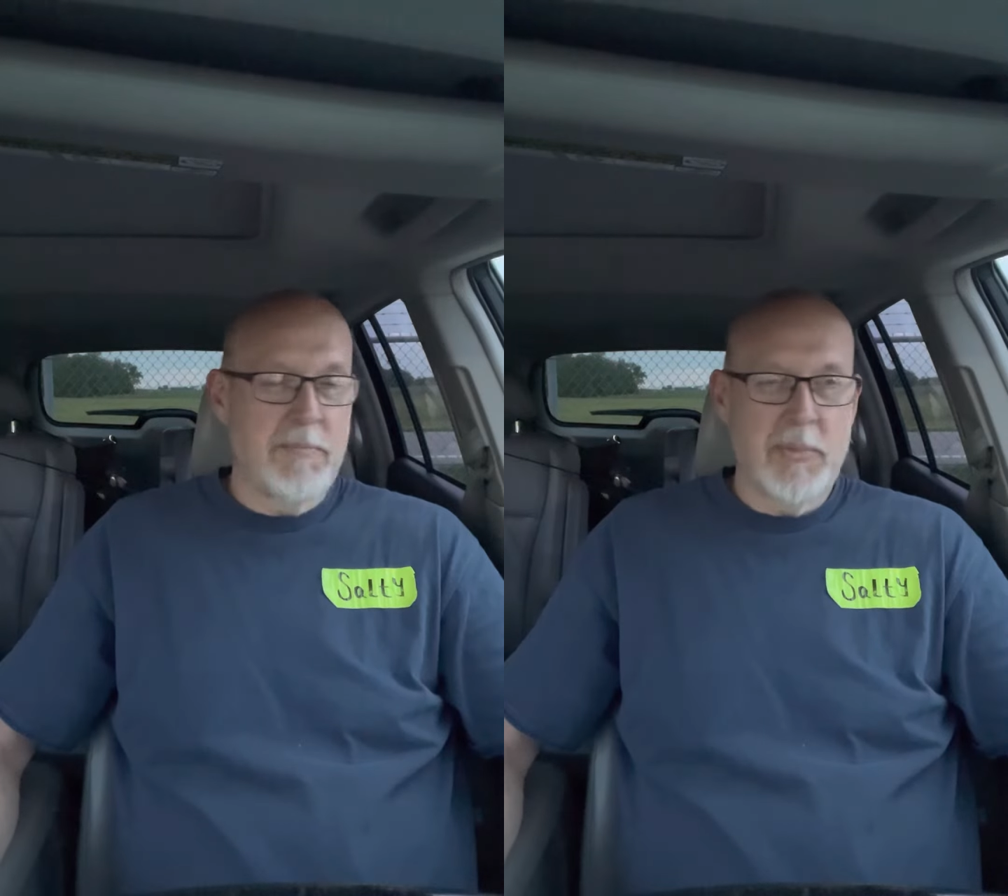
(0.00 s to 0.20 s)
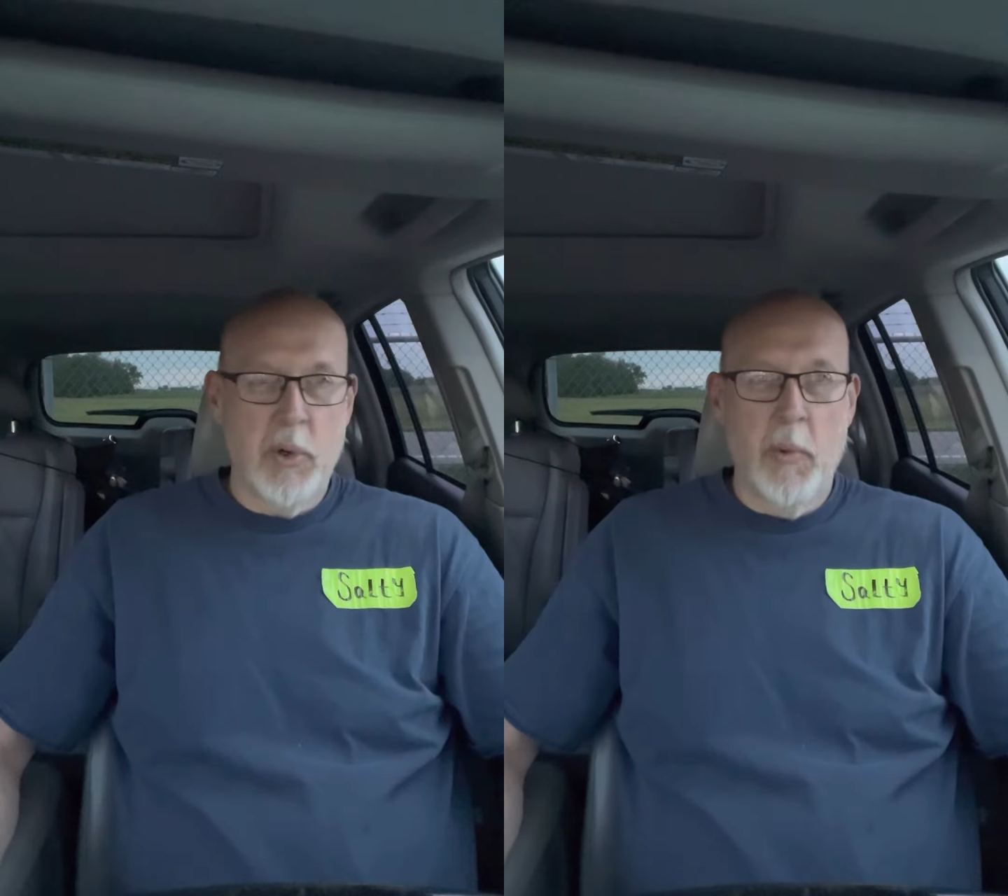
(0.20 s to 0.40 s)

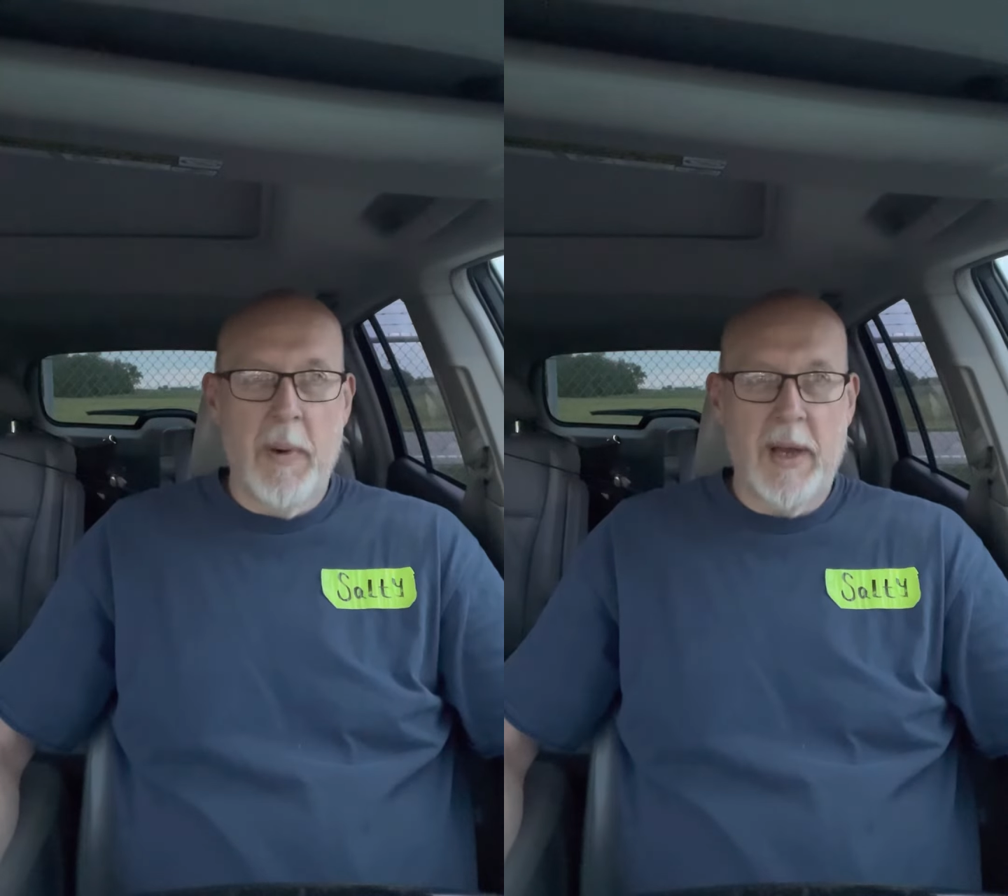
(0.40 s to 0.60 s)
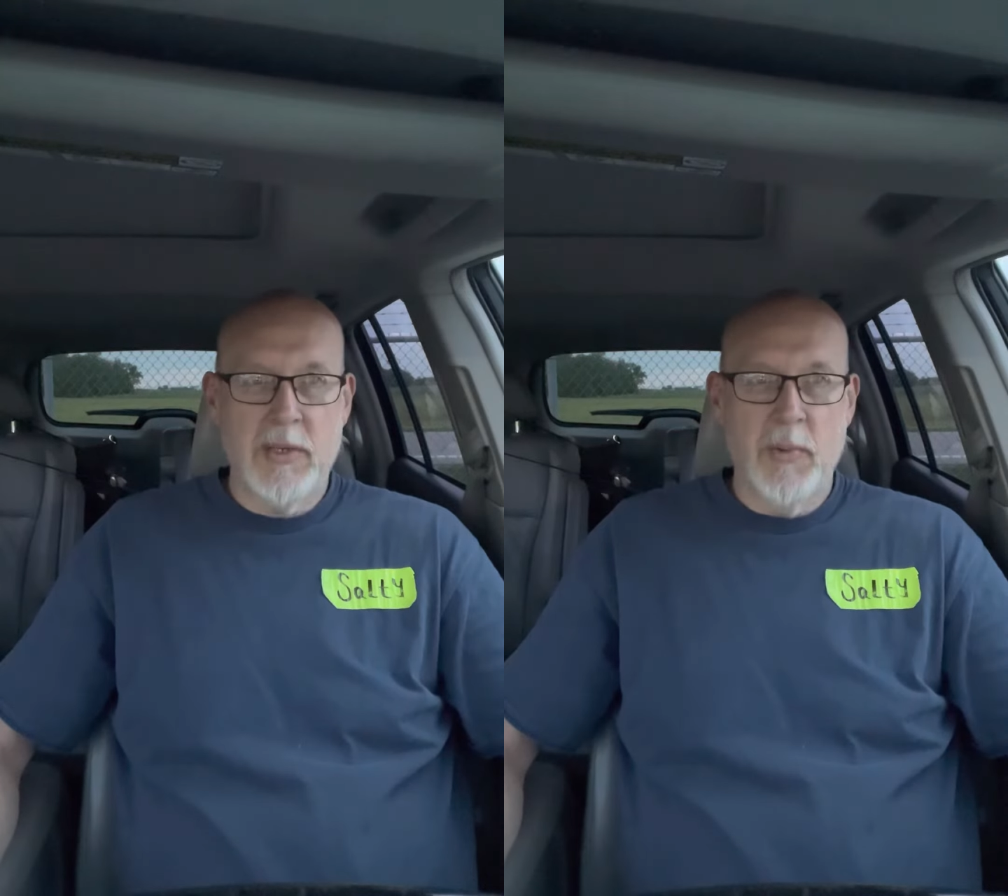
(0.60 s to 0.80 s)

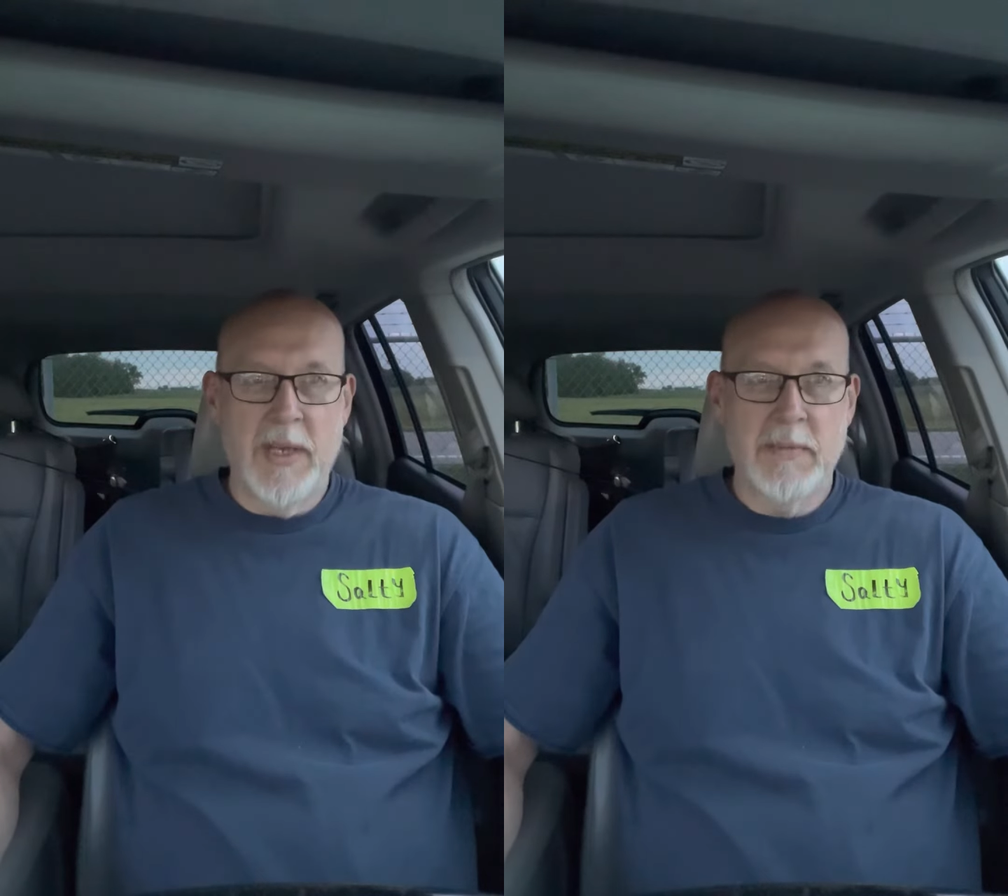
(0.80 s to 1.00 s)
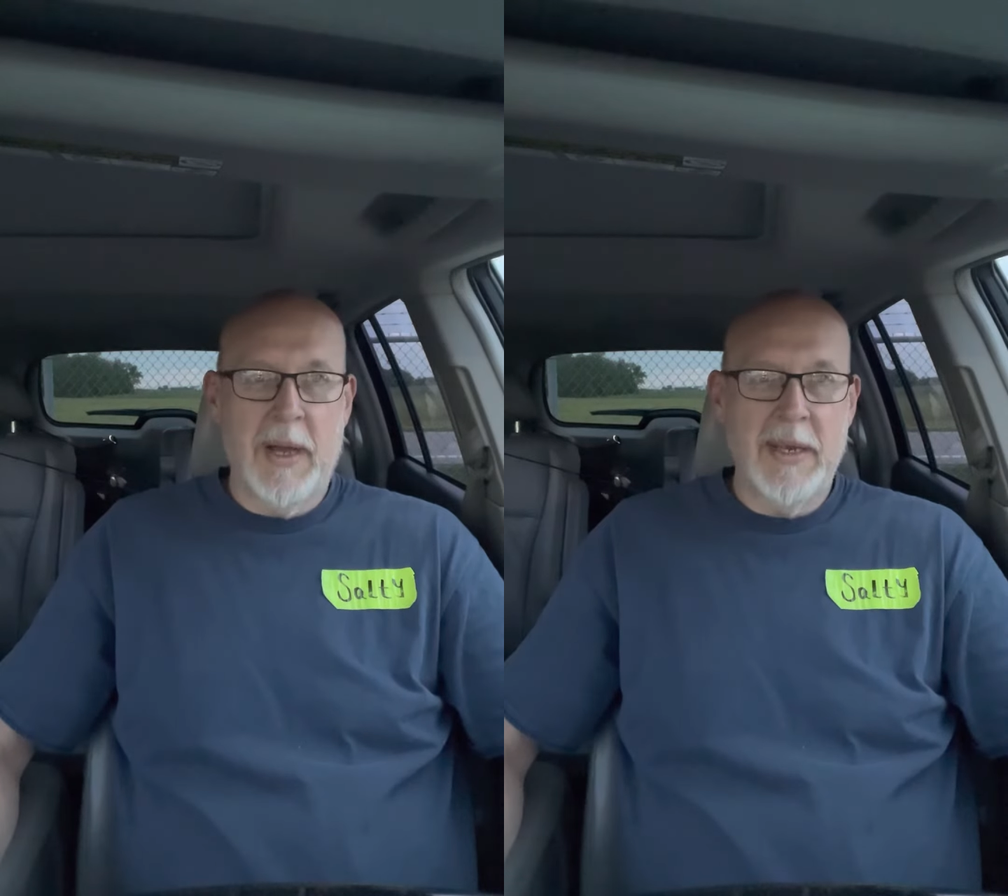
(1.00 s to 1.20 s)
toolbox weighs
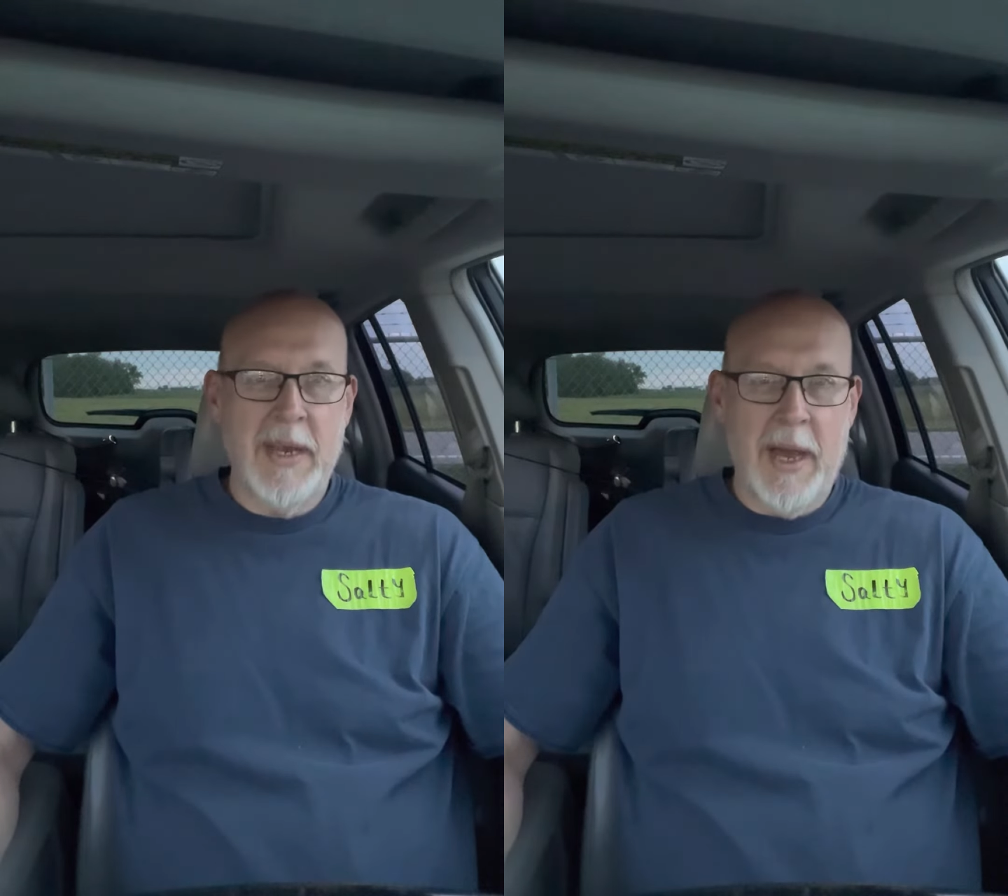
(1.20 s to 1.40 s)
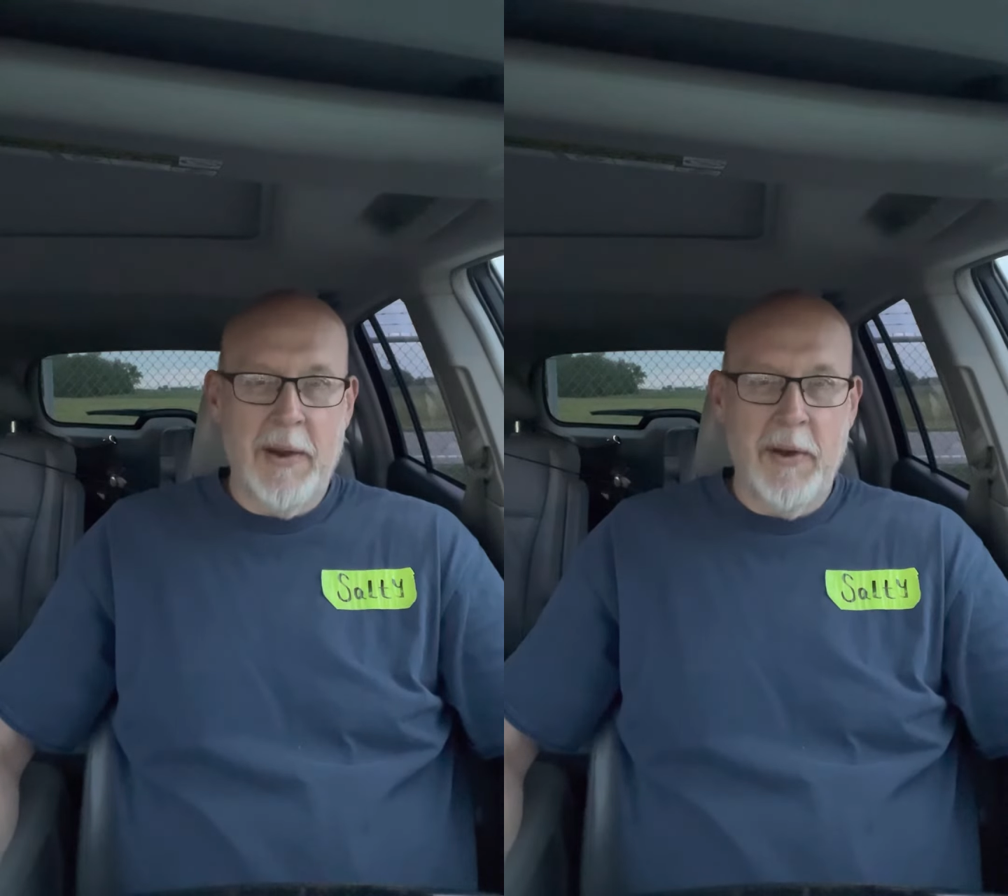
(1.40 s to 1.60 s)
about
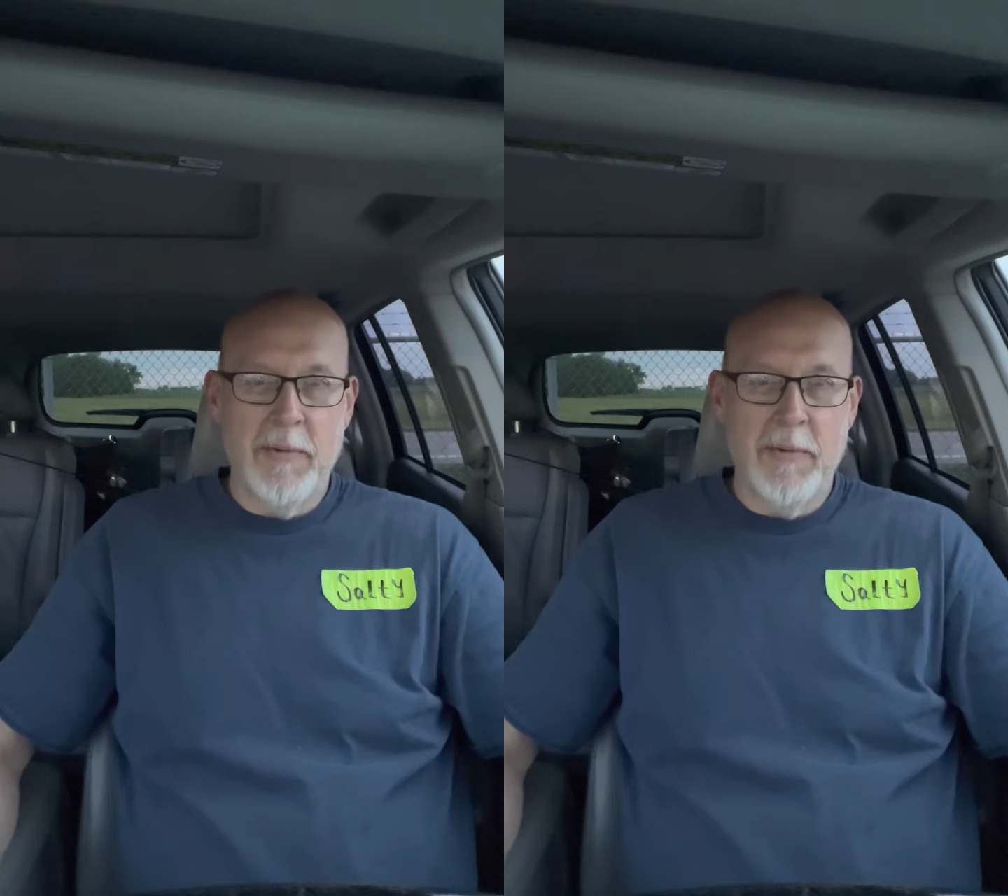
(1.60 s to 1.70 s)
900